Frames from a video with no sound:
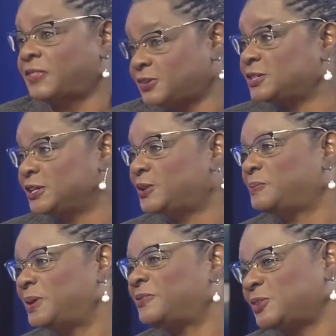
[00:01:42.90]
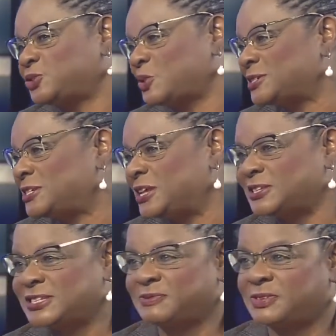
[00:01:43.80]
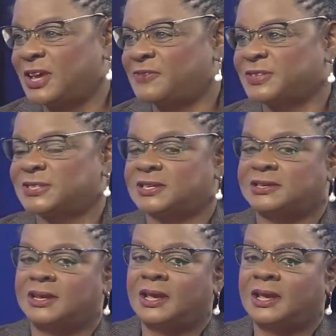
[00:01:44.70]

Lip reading: There's a little bit of a trust deficit.